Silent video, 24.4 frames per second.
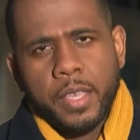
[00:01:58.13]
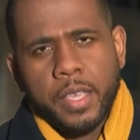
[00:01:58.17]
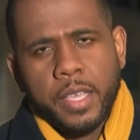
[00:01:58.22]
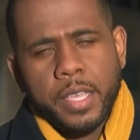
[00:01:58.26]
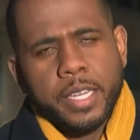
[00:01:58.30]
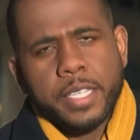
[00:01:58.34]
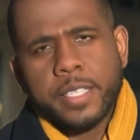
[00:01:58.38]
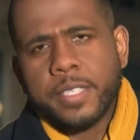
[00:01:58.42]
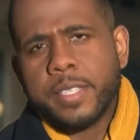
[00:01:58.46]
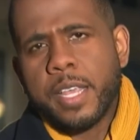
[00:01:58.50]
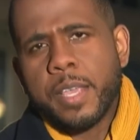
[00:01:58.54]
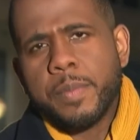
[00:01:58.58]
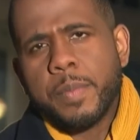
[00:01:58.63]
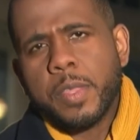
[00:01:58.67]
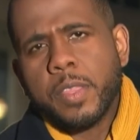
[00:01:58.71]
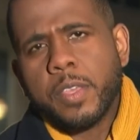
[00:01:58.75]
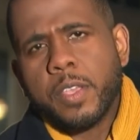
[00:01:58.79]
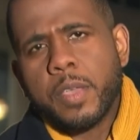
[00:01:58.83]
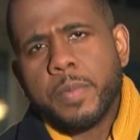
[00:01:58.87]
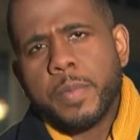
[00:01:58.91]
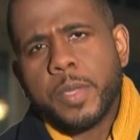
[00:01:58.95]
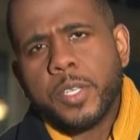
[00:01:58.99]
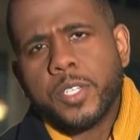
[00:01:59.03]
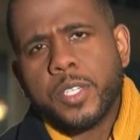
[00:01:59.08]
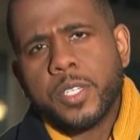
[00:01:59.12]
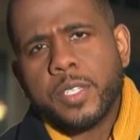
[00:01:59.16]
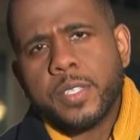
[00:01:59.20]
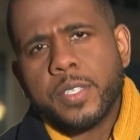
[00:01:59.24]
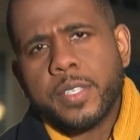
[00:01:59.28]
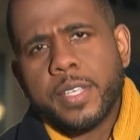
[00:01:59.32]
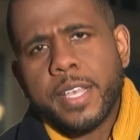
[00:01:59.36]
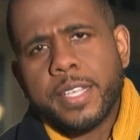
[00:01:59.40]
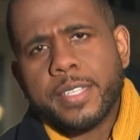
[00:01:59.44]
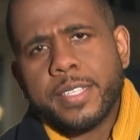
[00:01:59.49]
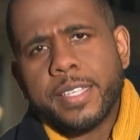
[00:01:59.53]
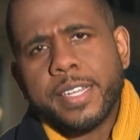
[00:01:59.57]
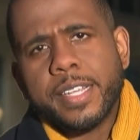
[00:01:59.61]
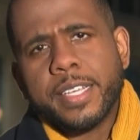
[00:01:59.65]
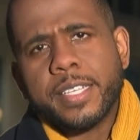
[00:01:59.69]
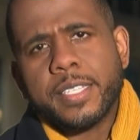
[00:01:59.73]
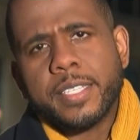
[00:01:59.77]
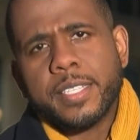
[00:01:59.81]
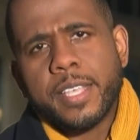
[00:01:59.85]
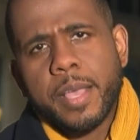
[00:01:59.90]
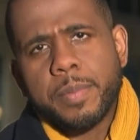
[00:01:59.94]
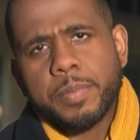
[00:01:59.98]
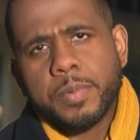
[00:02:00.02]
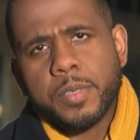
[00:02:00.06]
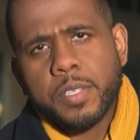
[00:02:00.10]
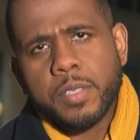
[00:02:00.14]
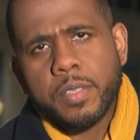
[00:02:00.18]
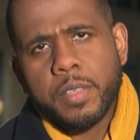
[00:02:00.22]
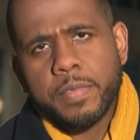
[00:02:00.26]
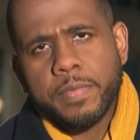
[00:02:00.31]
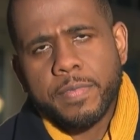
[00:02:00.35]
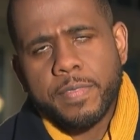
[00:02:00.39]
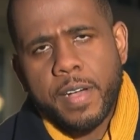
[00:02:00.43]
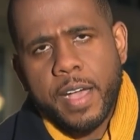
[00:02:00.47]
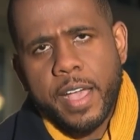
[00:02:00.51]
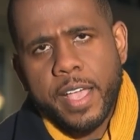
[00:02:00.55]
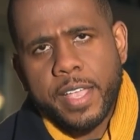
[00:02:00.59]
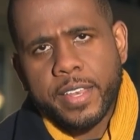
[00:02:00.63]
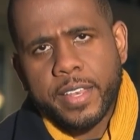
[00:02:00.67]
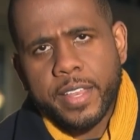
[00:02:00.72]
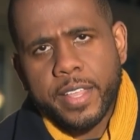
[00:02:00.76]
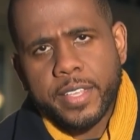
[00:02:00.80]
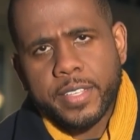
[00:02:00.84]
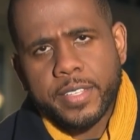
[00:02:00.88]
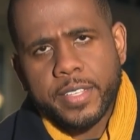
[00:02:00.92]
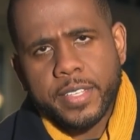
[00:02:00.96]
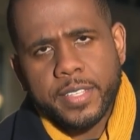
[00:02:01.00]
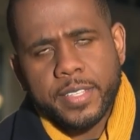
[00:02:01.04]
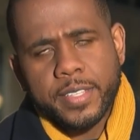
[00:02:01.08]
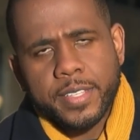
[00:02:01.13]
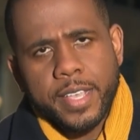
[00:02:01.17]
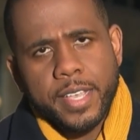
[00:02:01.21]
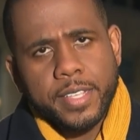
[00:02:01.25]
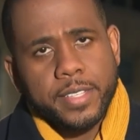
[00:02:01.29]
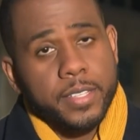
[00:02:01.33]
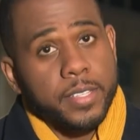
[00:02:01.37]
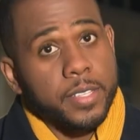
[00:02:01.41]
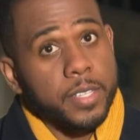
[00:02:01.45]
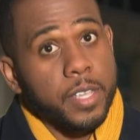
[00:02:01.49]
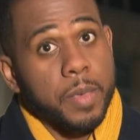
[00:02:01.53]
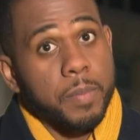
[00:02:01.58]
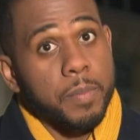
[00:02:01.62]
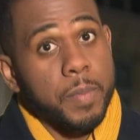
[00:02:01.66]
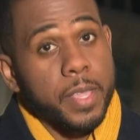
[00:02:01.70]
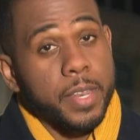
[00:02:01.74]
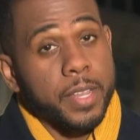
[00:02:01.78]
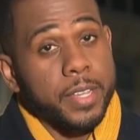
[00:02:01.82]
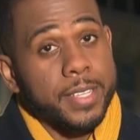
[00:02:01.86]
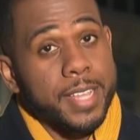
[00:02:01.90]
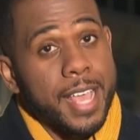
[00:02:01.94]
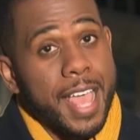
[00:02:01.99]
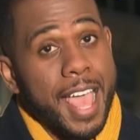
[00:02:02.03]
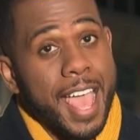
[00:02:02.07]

In a statement, the commission says it accepts the findings. It says it's committed to